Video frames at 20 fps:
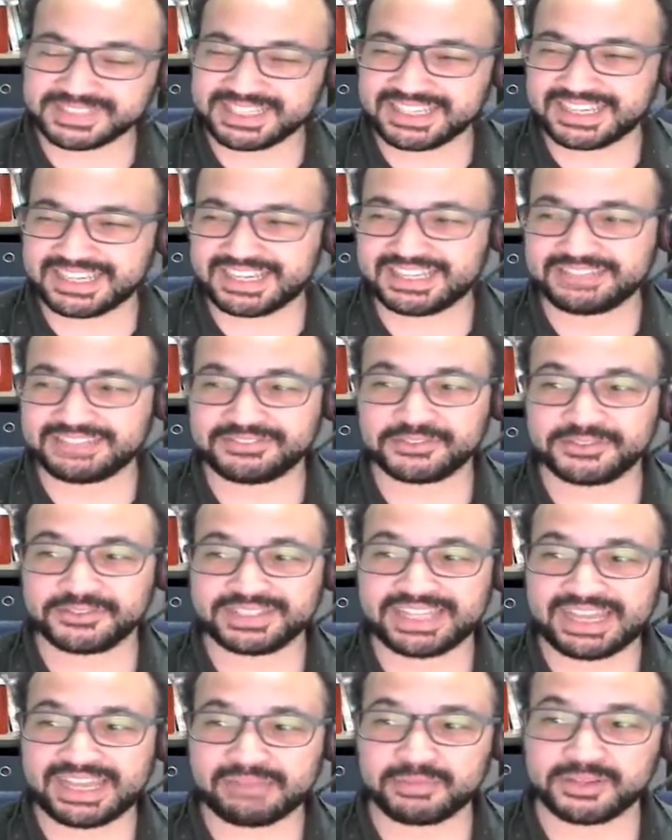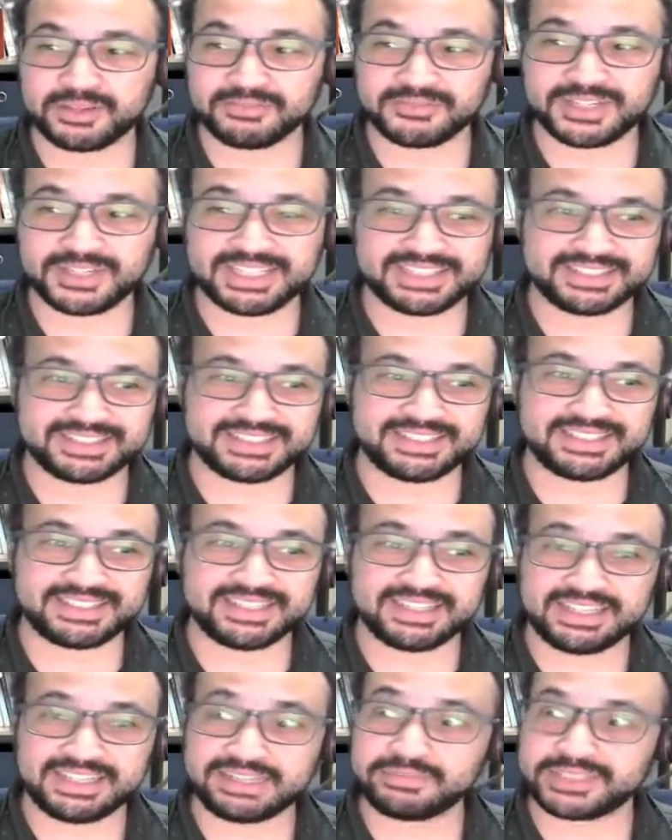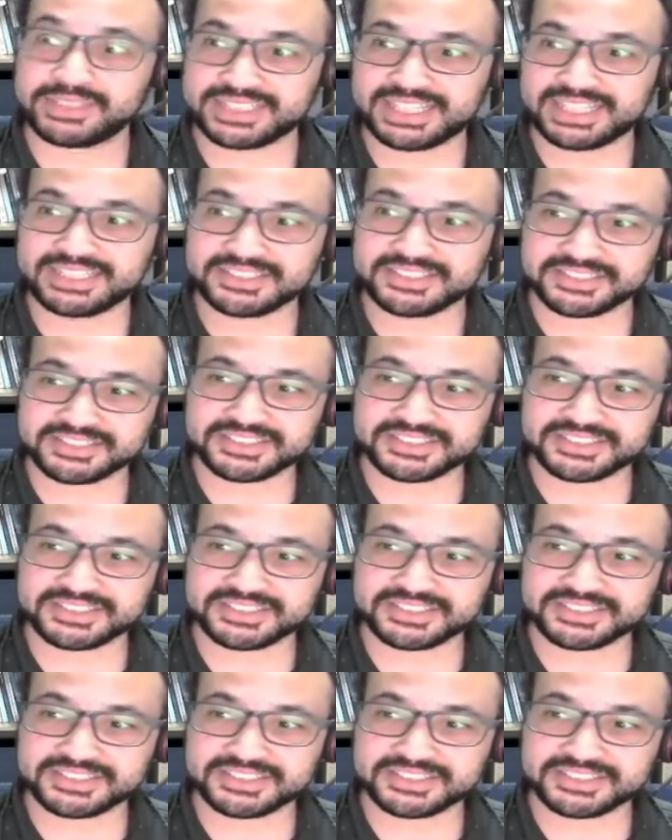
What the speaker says: and if you're in the habit of reading the limitations